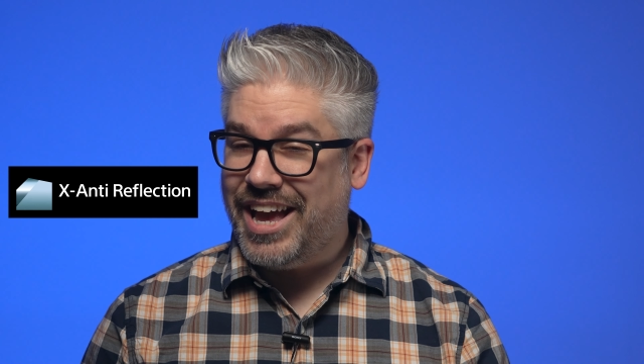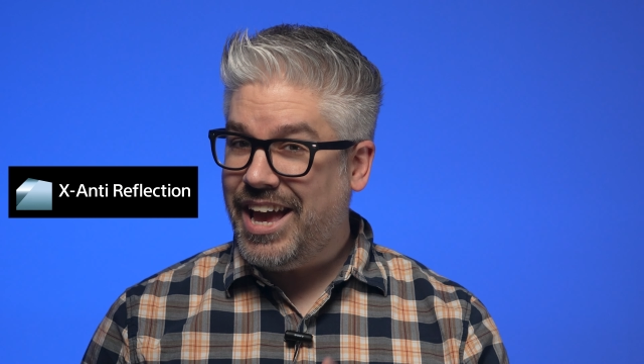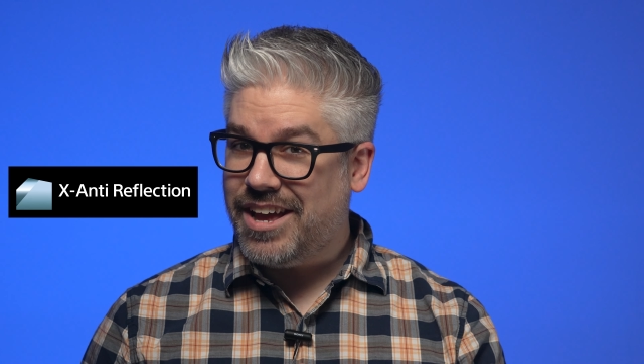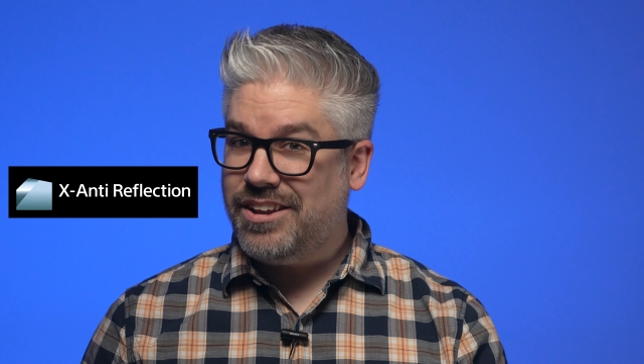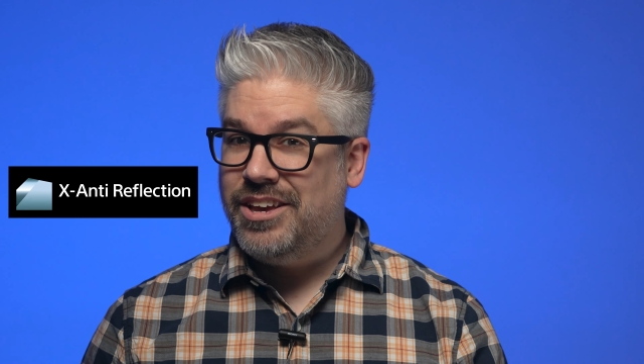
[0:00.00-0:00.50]

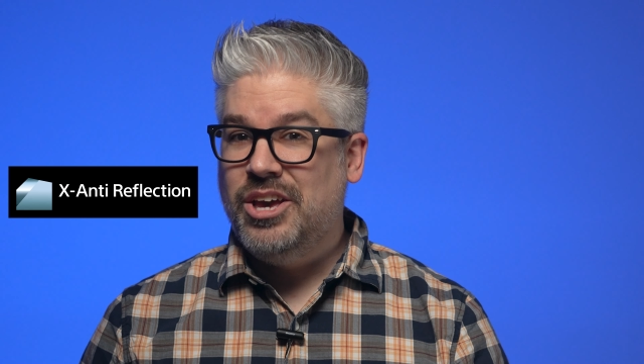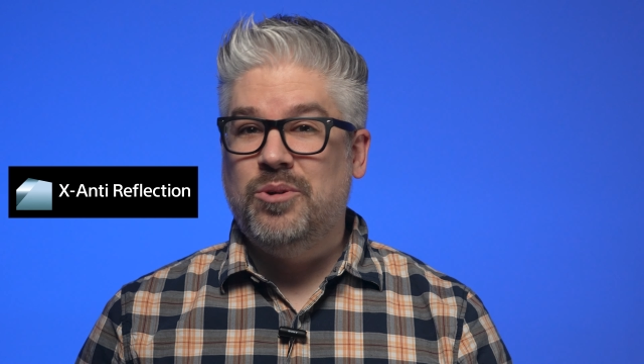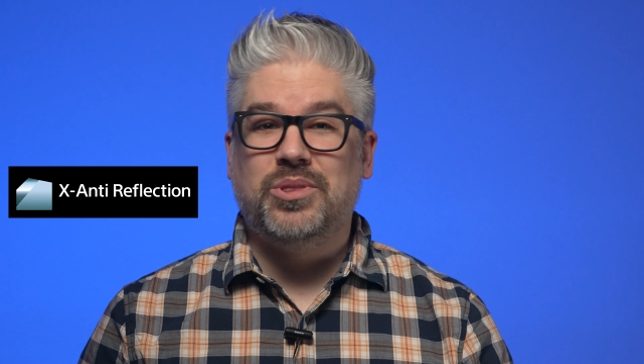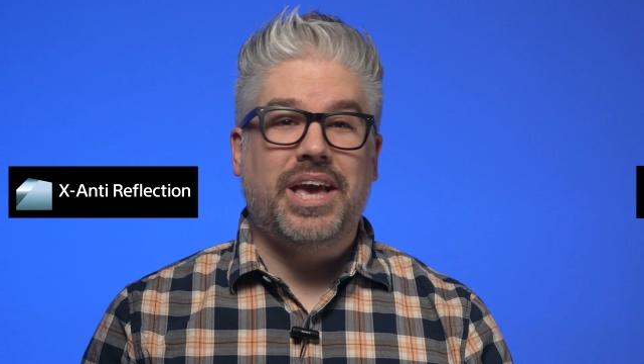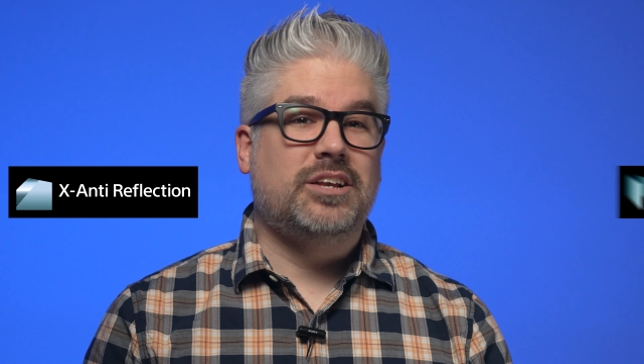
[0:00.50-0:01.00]
And
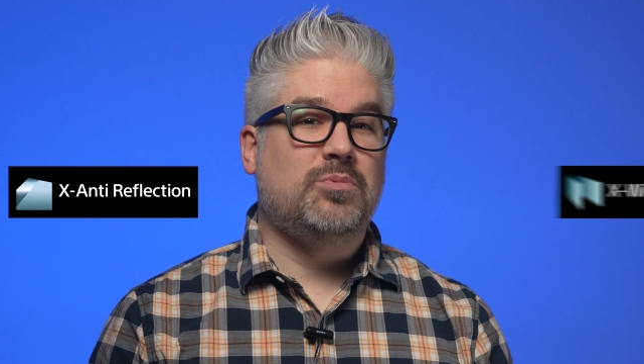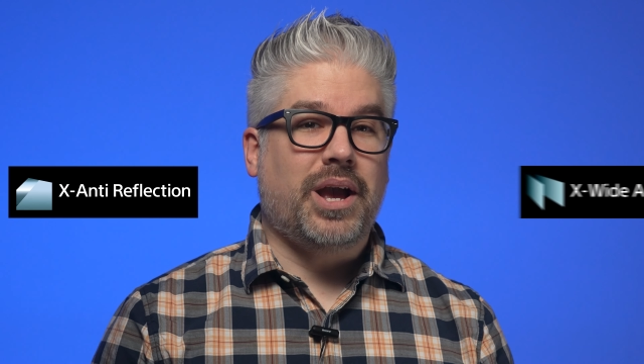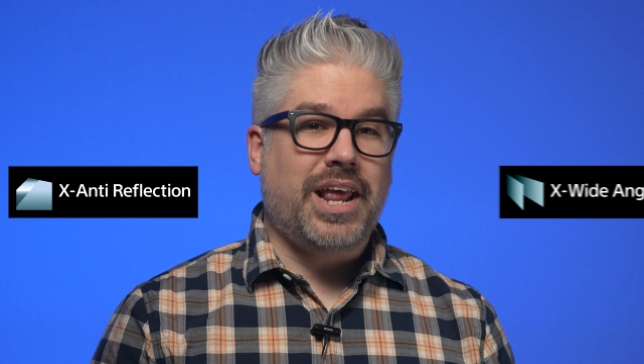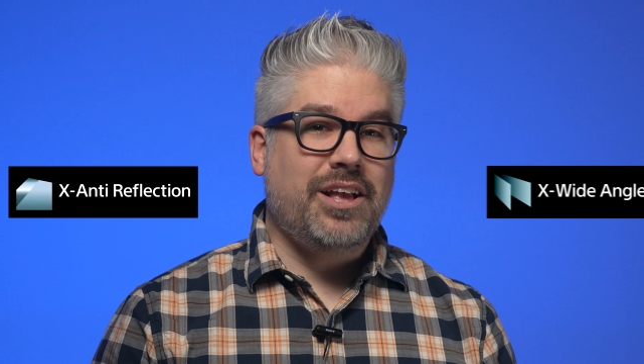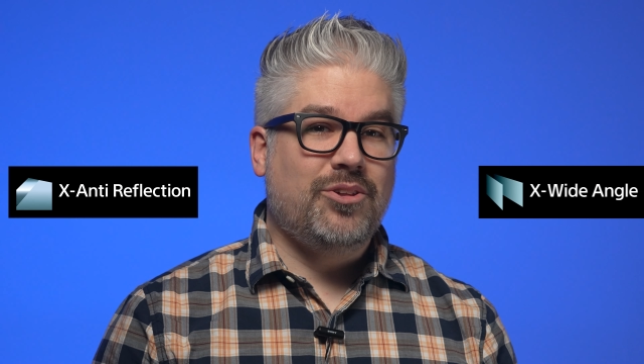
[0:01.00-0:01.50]
with X
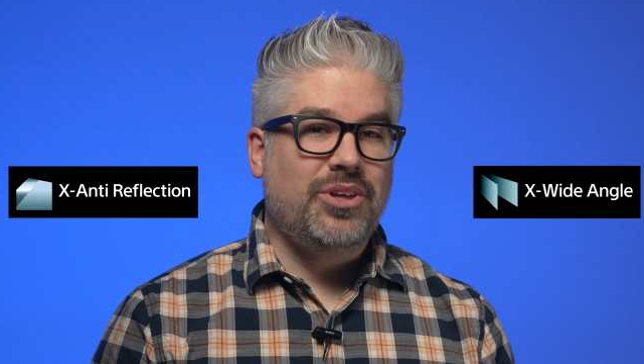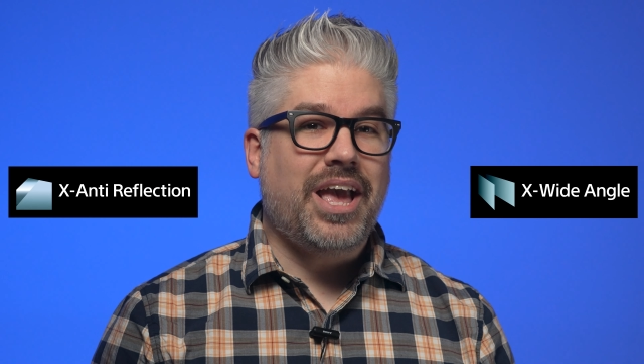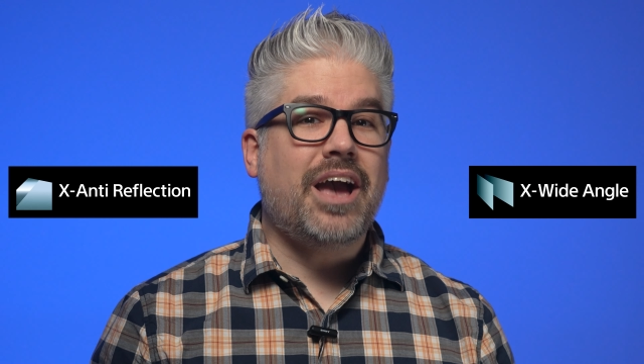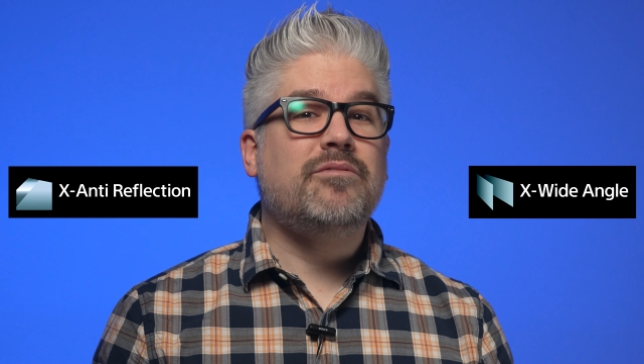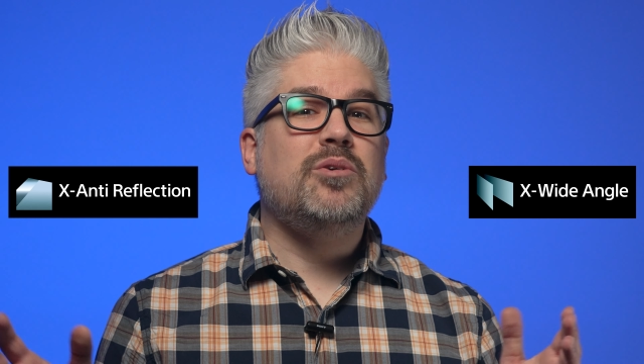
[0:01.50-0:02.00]
wide angle,
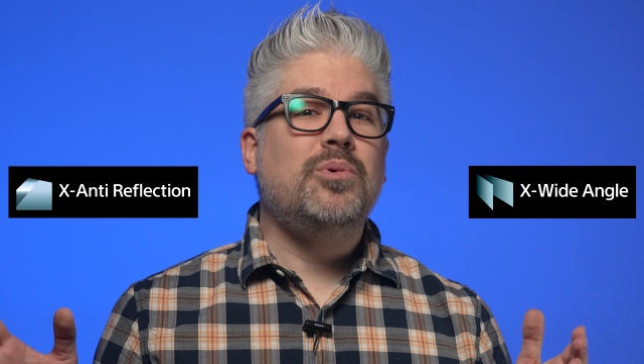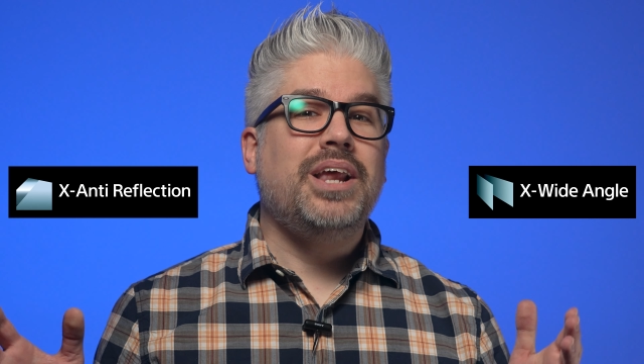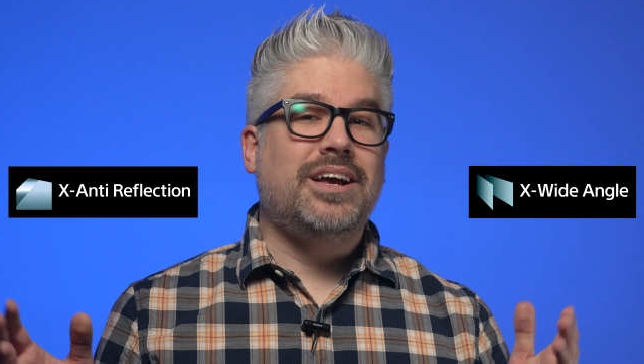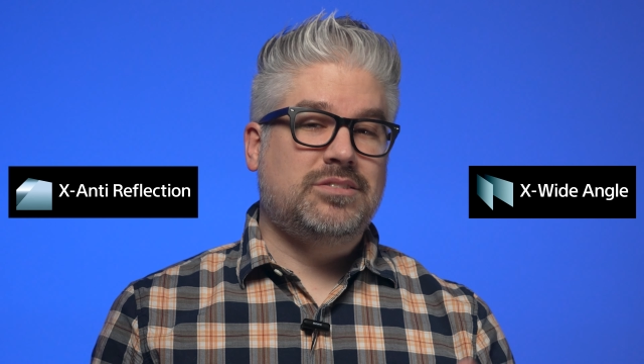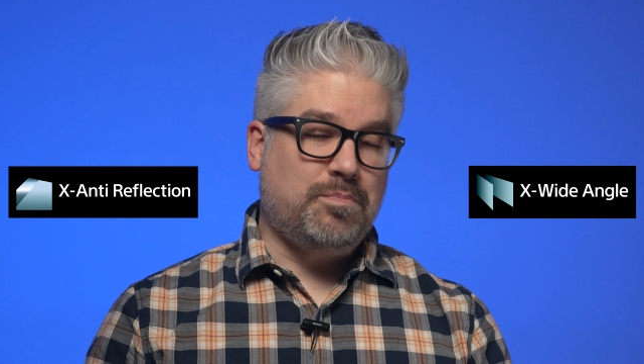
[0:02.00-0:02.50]

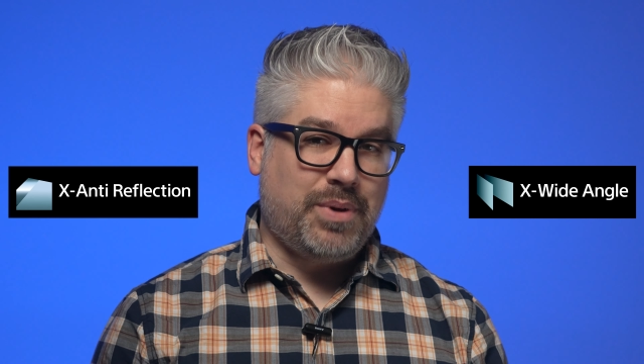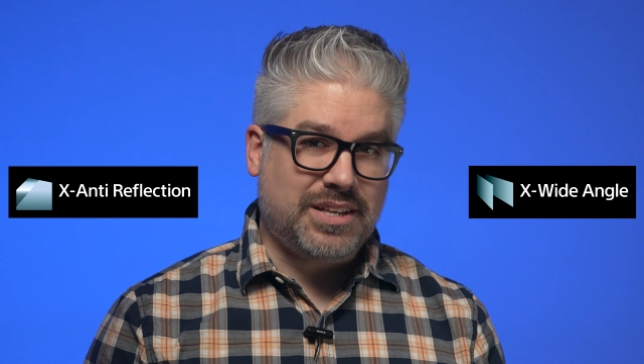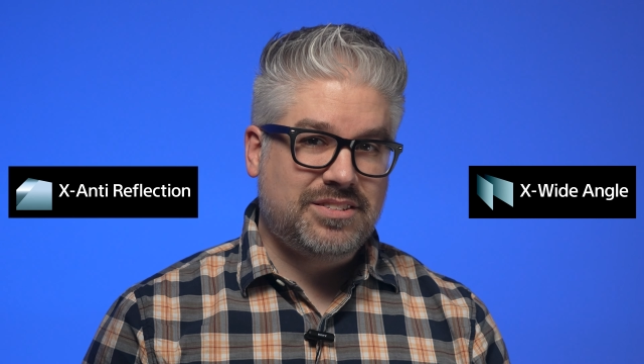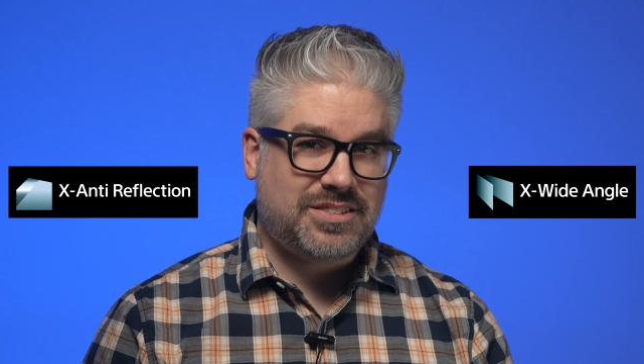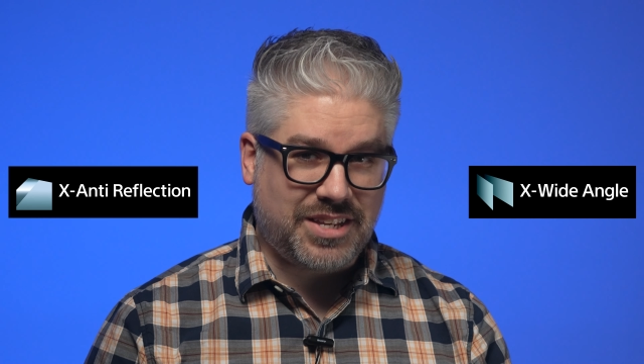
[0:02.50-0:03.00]
everyone has the
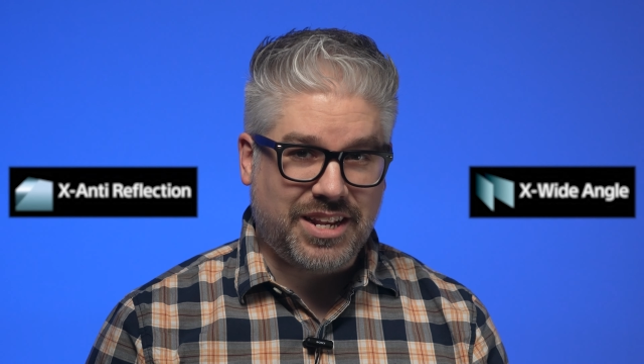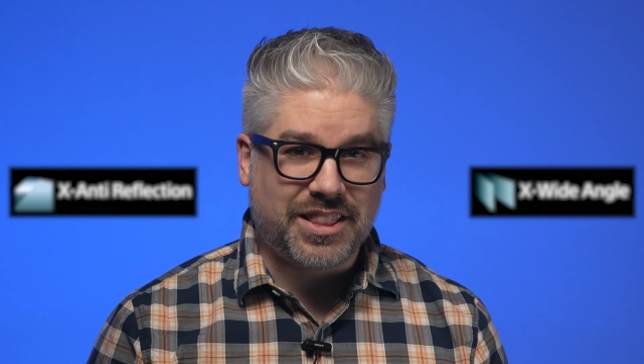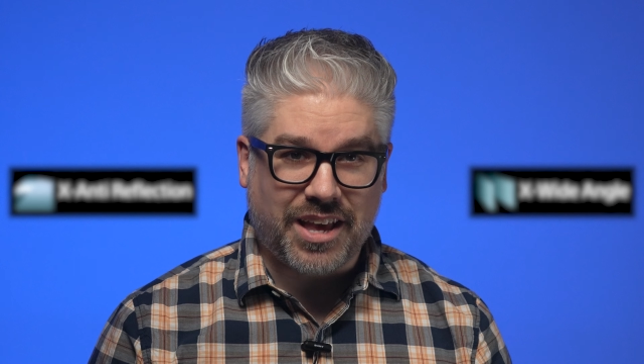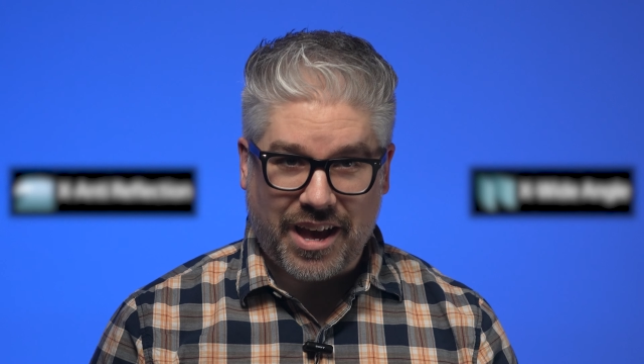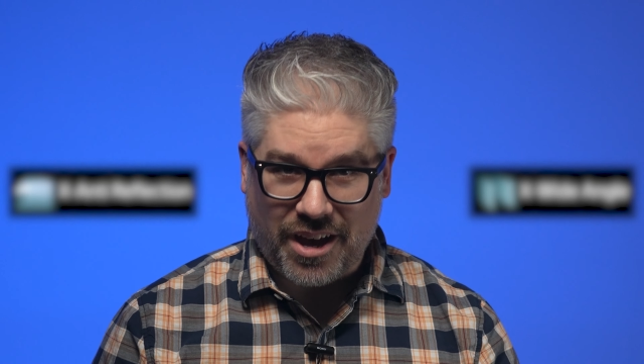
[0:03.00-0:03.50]
best seat
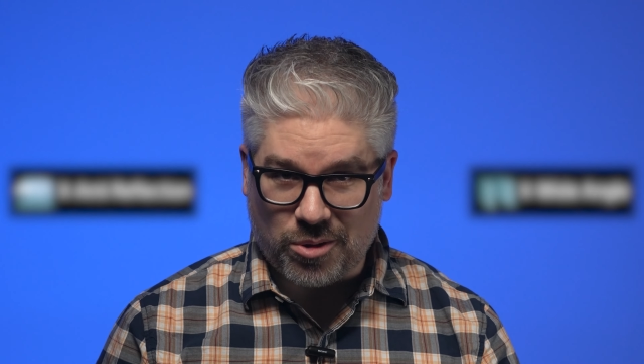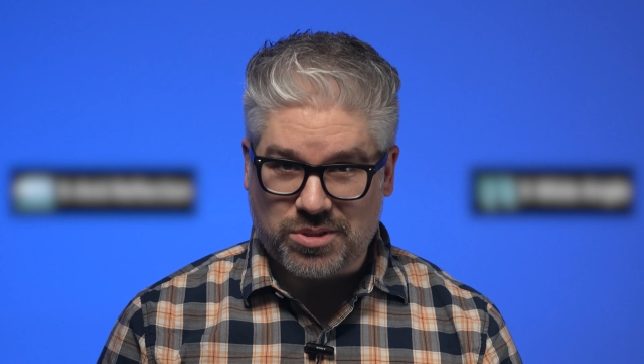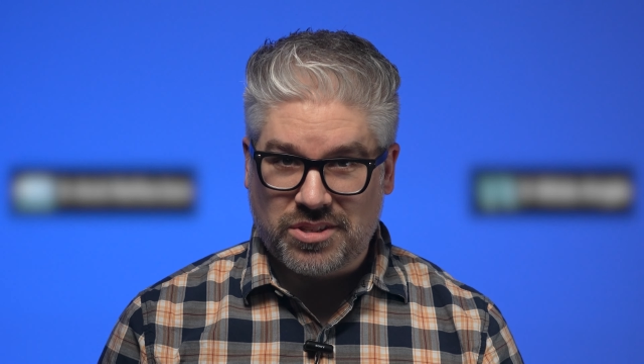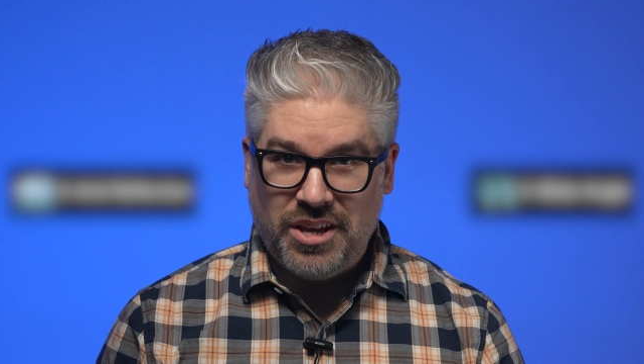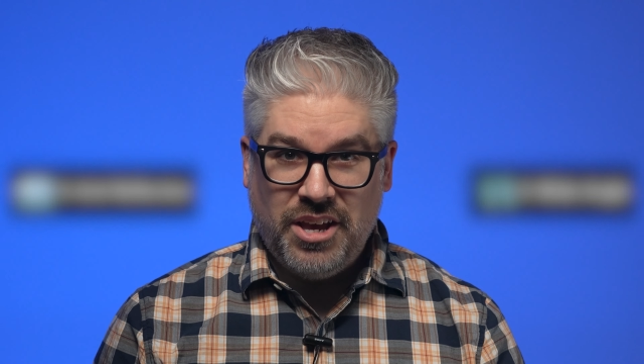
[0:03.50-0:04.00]
in the
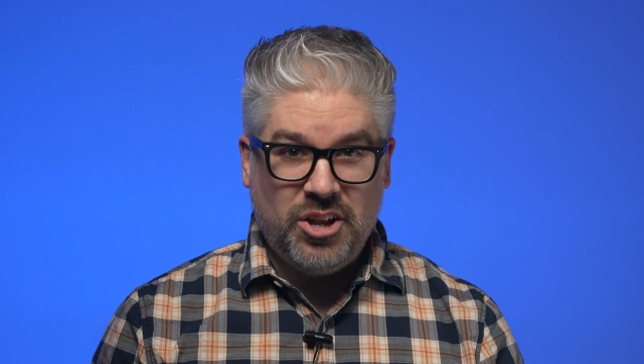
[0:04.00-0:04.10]
house.